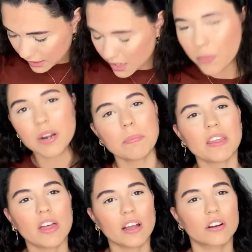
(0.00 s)
I don't want to be
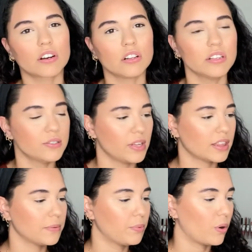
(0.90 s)
that girl and do like
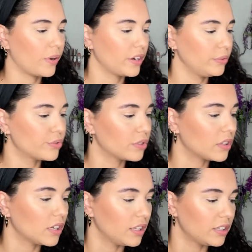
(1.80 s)
the boring neutral
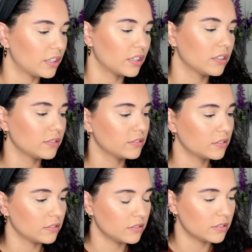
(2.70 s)
color
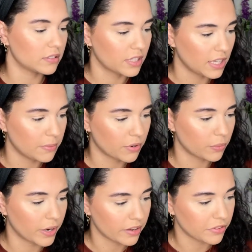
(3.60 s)
scheme or
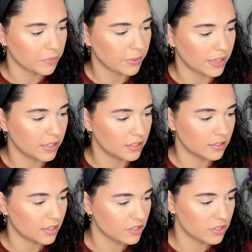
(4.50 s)
whatever, but
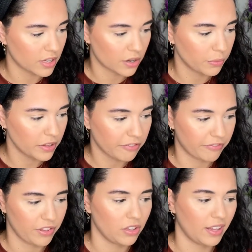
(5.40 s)
I don't really
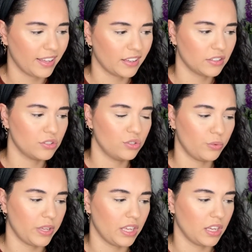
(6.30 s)
feel like
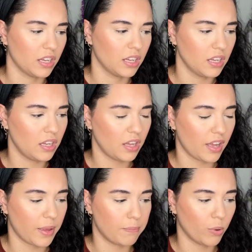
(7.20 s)
doing
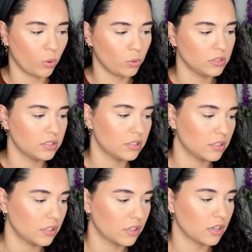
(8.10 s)
a bold,
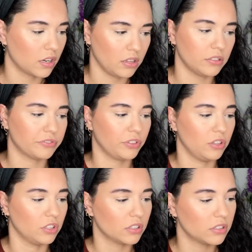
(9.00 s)
colorful look.